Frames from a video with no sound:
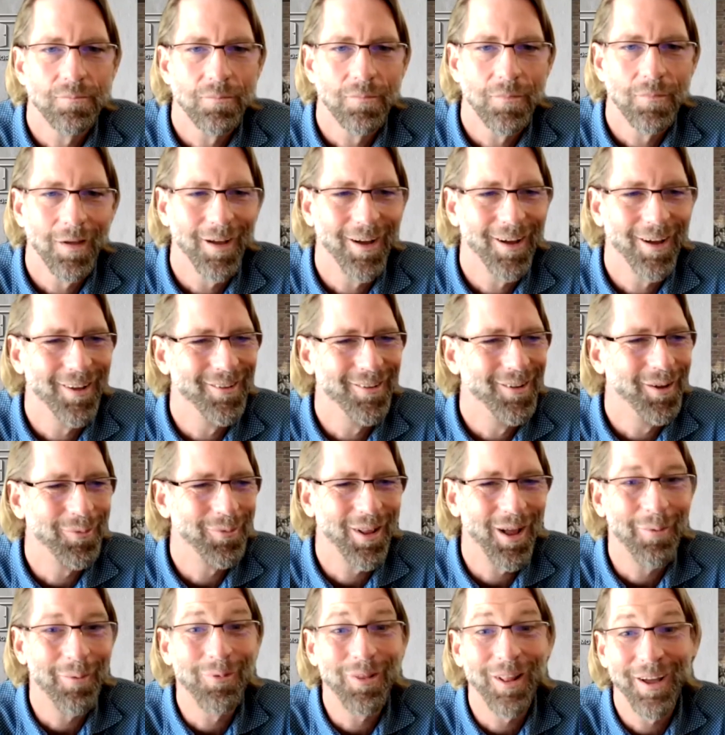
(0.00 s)
Yeah, I'm
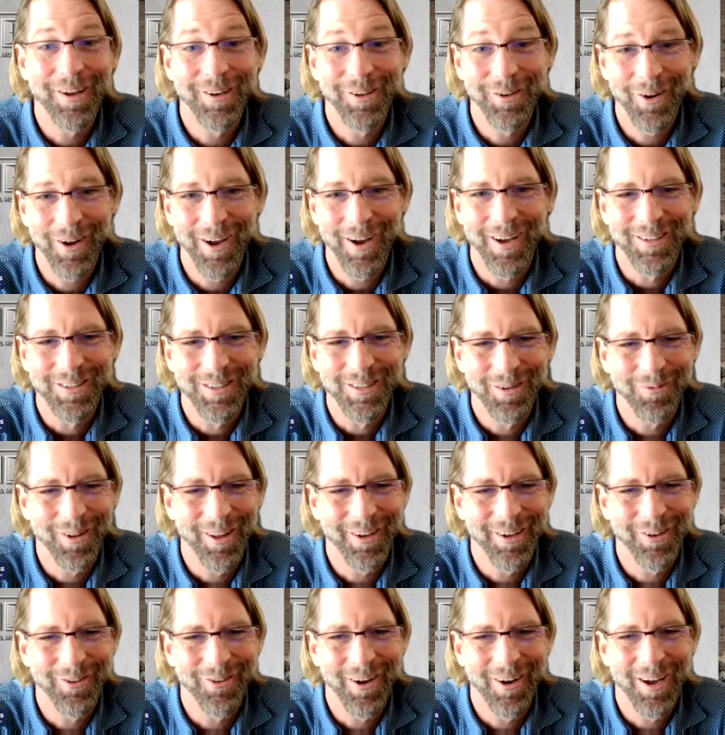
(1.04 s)
glad you asked.
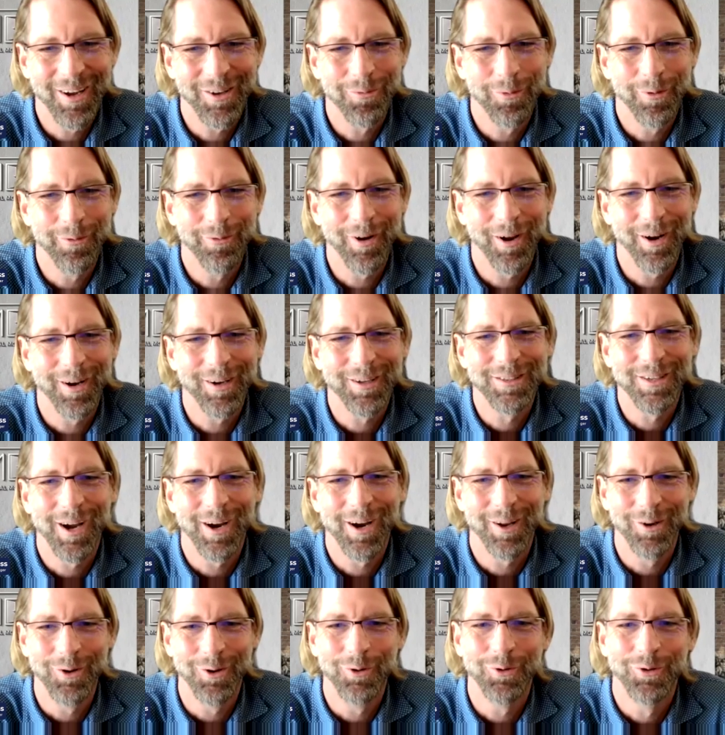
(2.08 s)
We've got an
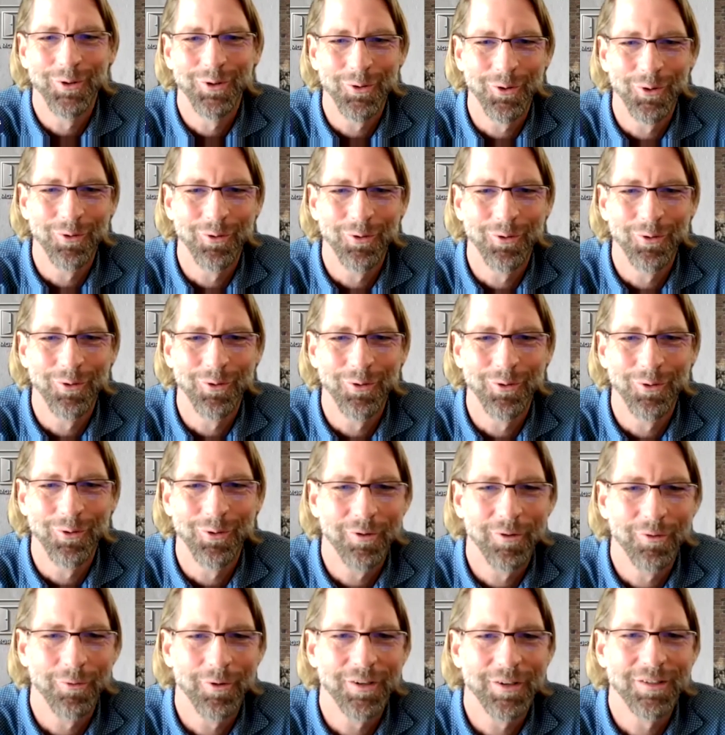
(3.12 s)
exciting new tool that
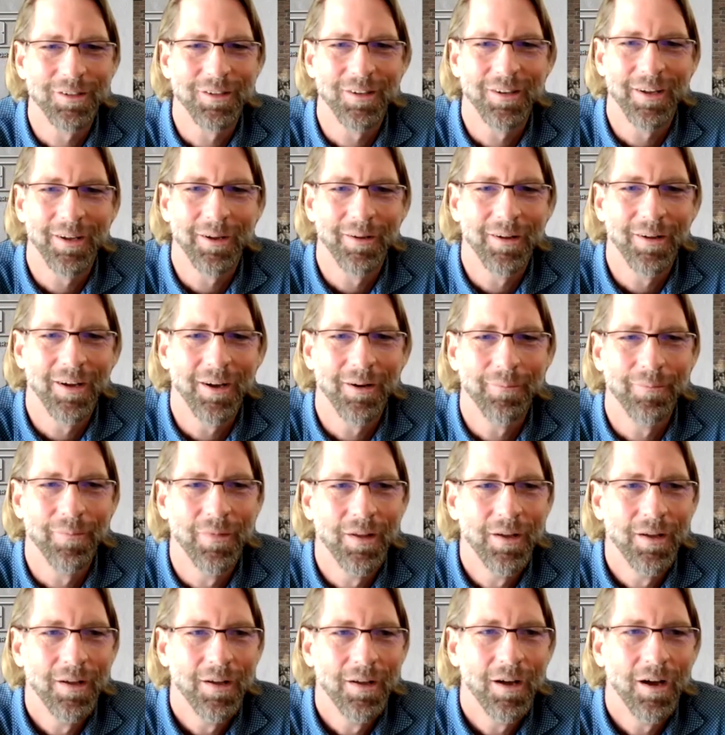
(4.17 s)
was recently
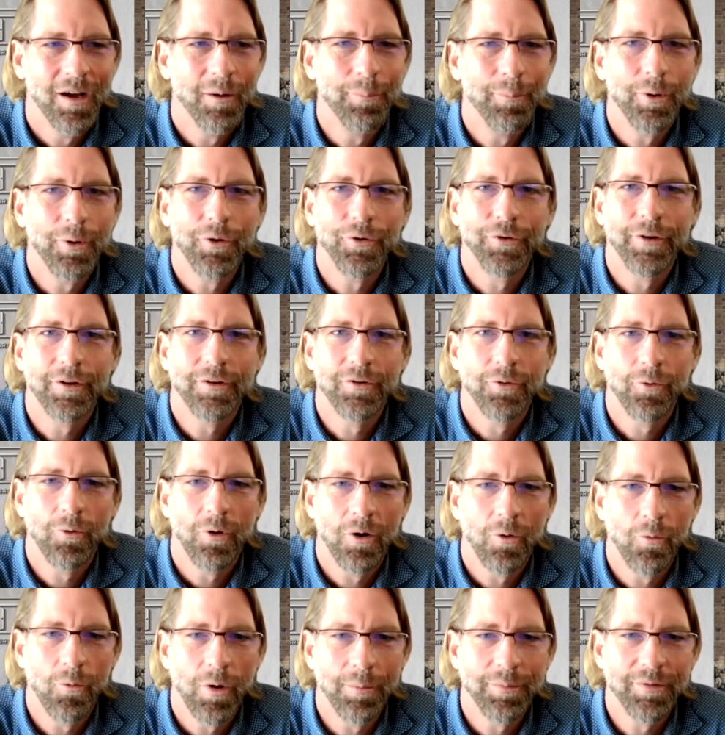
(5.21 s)
built into
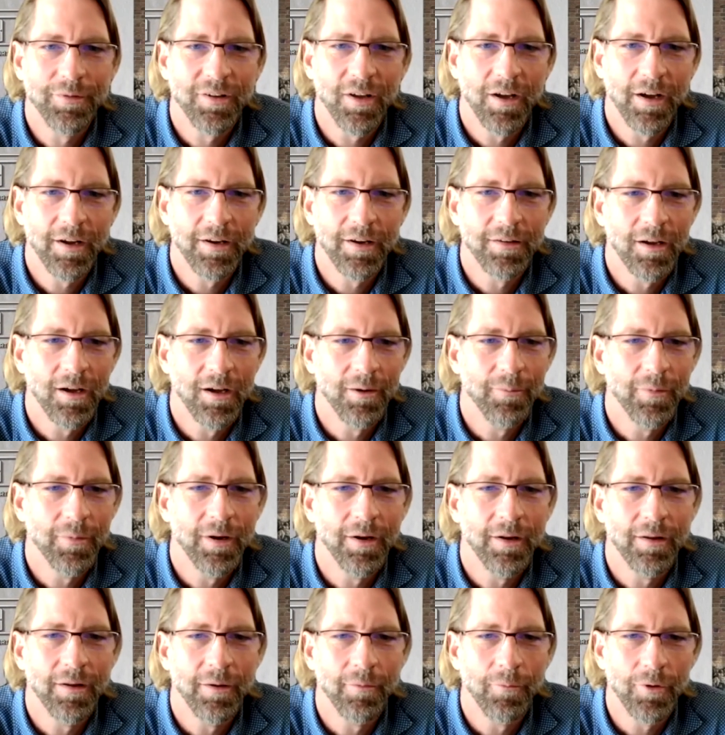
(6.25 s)
our website.
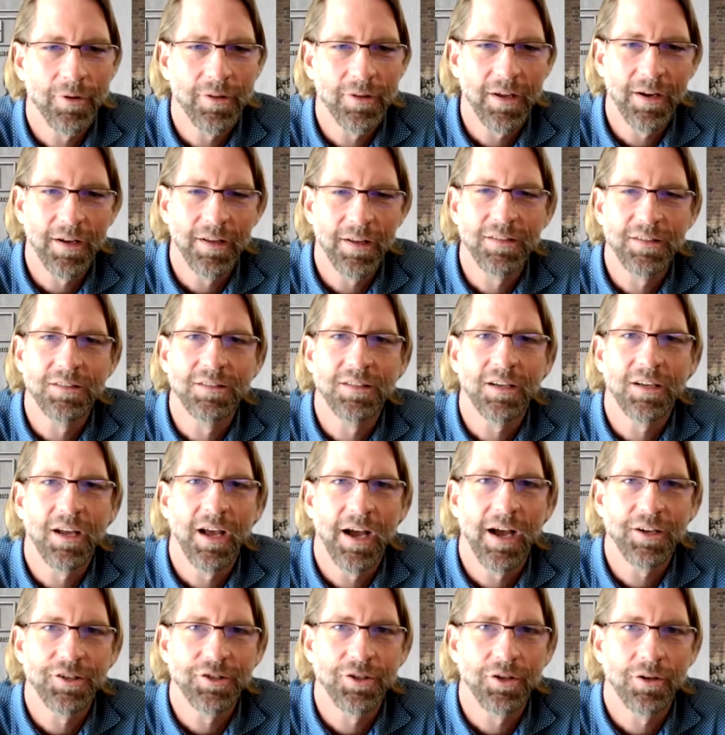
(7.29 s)
And what that is a
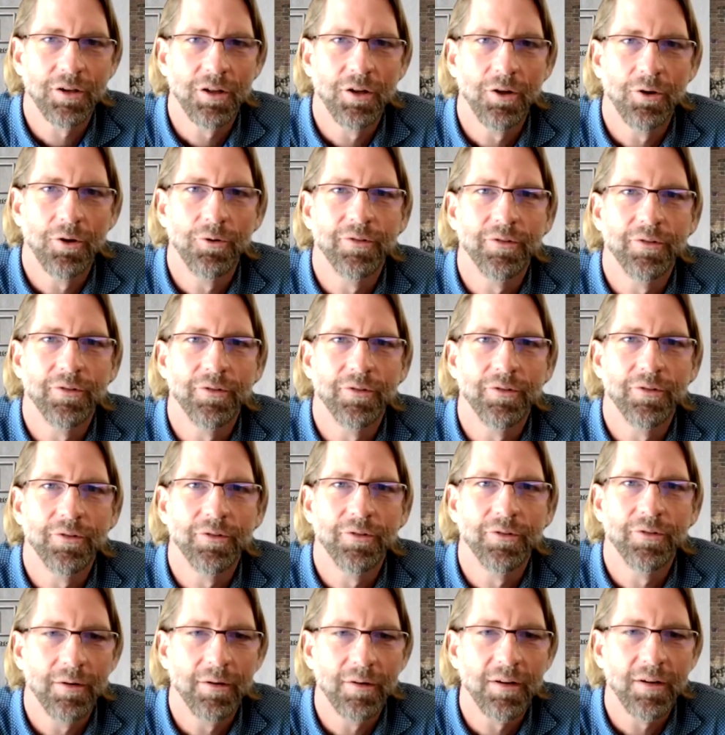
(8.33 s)
cash to close and a
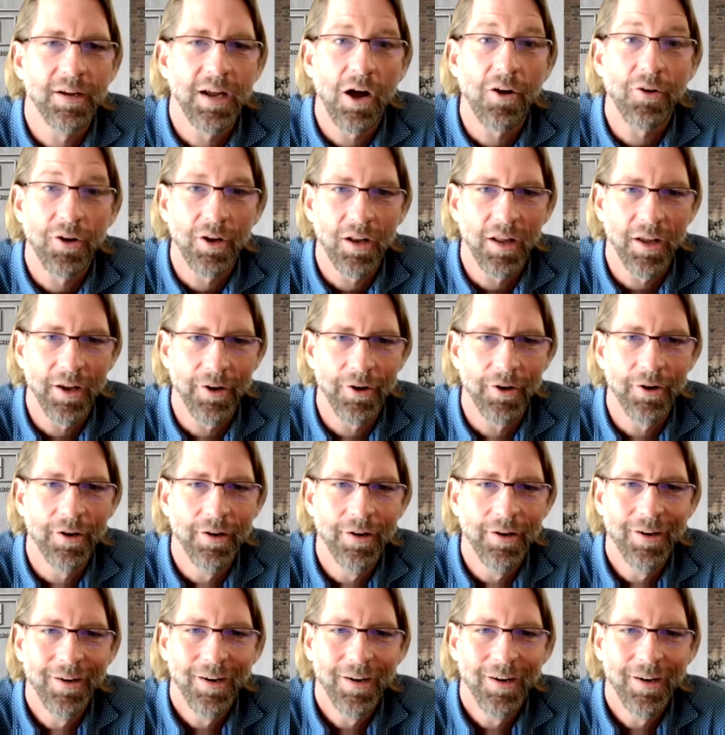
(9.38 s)
payment calculator